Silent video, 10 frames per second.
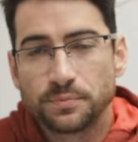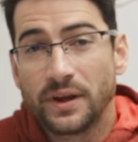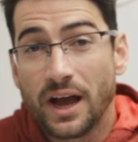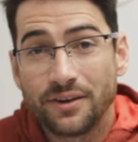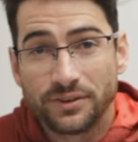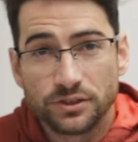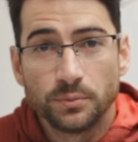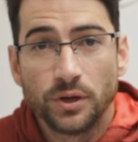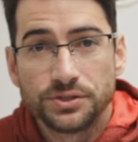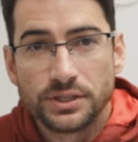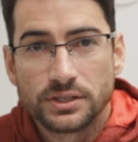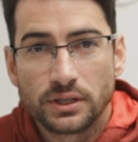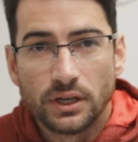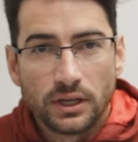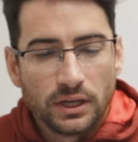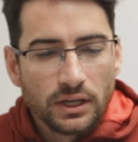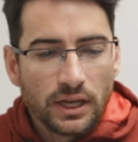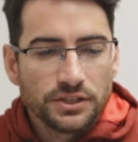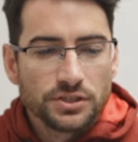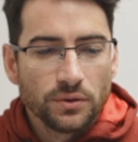just behind Victor Moses.
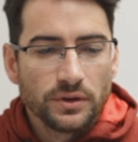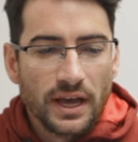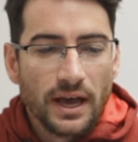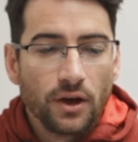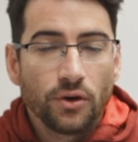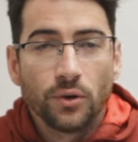And so now